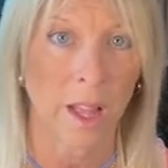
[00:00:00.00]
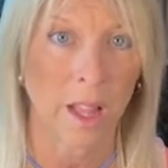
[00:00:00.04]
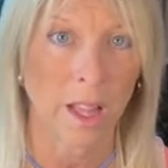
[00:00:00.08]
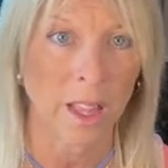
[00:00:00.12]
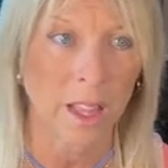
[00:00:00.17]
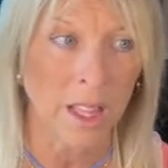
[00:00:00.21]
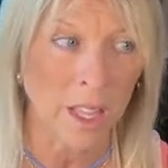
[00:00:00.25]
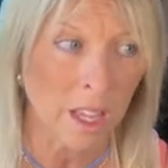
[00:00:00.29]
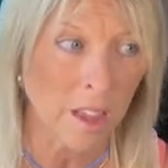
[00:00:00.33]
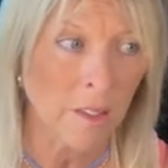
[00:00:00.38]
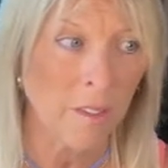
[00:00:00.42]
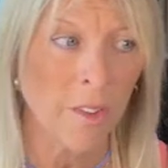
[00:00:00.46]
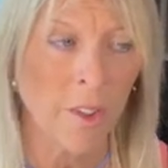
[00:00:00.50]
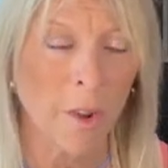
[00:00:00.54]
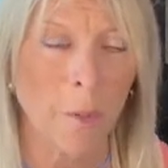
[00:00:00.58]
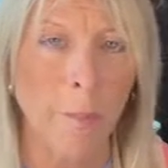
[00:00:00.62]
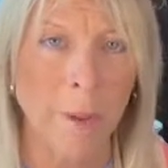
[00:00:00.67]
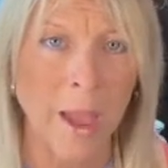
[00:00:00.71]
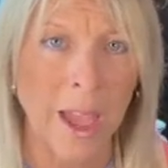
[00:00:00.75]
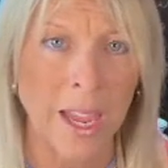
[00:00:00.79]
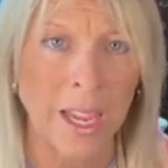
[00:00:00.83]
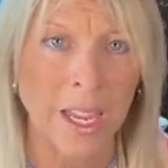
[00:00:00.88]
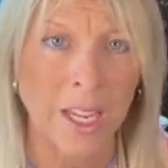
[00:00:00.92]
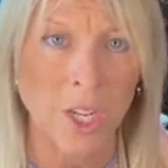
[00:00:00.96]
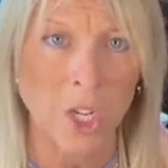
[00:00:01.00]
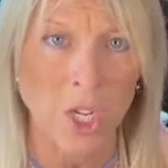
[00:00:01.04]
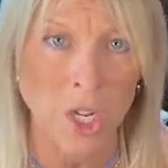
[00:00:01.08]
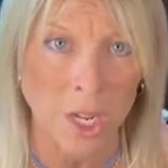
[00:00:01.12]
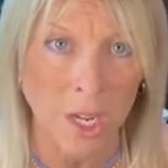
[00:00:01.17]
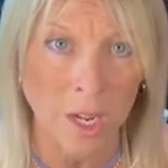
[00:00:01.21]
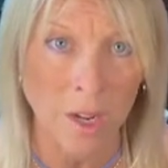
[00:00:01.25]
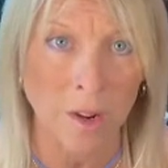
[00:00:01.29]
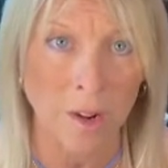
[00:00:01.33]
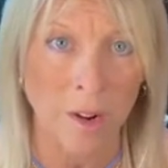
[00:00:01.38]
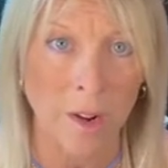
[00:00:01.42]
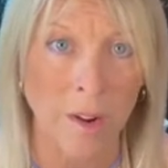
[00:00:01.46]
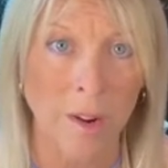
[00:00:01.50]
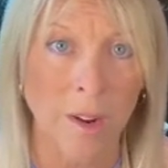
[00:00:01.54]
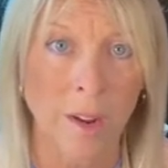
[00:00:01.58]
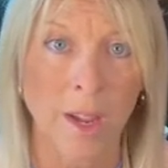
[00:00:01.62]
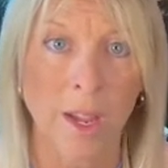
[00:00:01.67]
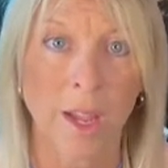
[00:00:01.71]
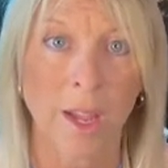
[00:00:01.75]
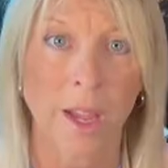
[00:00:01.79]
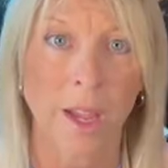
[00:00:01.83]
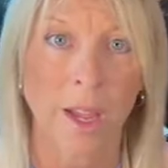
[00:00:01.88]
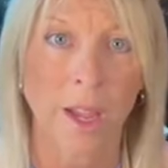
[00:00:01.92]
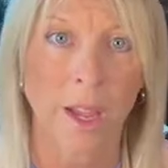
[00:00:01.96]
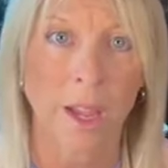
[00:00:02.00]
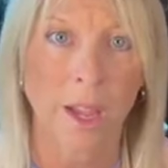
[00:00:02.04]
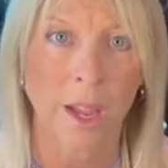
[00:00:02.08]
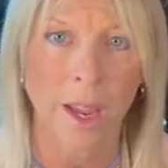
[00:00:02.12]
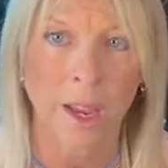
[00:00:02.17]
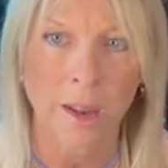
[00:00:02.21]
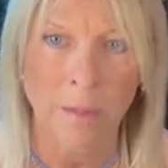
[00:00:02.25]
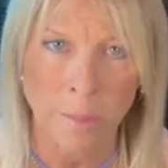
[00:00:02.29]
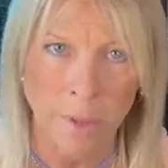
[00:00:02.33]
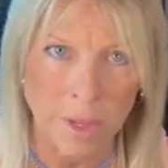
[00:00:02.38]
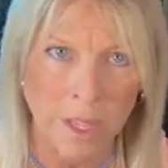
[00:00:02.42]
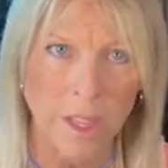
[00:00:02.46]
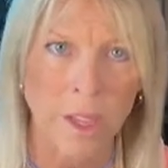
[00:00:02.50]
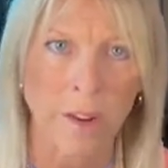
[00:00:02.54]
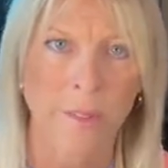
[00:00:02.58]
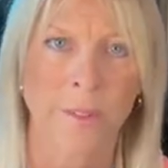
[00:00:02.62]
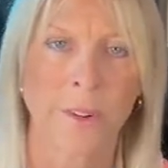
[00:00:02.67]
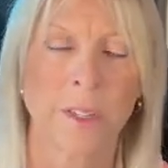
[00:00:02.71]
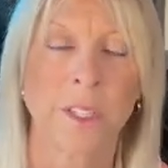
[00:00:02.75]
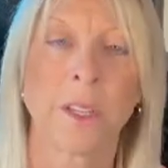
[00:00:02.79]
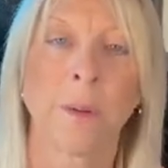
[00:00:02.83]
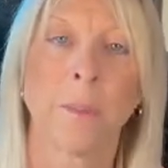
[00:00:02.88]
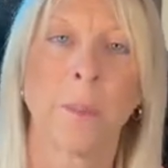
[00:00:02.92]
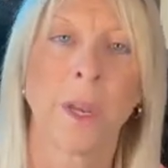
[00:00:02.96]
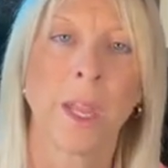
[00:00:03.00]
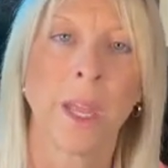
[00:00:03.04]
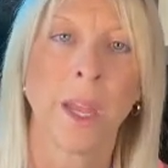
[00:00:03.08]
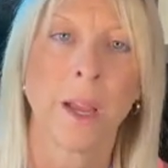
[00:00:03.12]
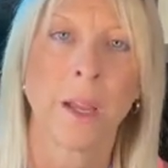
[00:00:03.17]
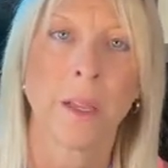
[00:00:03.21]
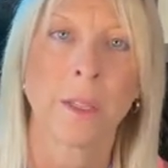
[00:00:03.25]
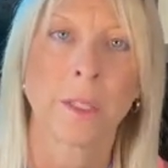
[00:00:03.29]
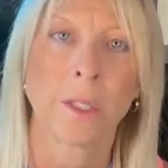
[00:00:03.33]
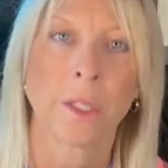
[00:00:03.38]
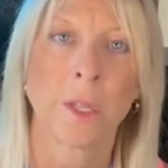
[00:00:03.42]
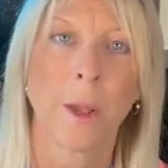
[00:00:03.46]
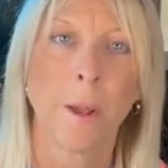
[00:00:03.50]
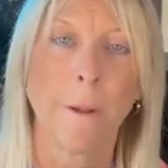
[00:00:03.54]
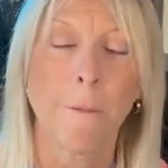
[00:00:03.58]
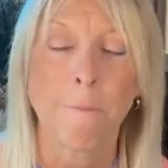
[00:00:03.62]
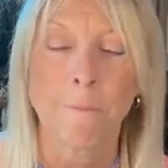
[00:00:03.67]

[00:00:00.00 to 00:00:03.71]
leave your baggage here and be there for somebody else.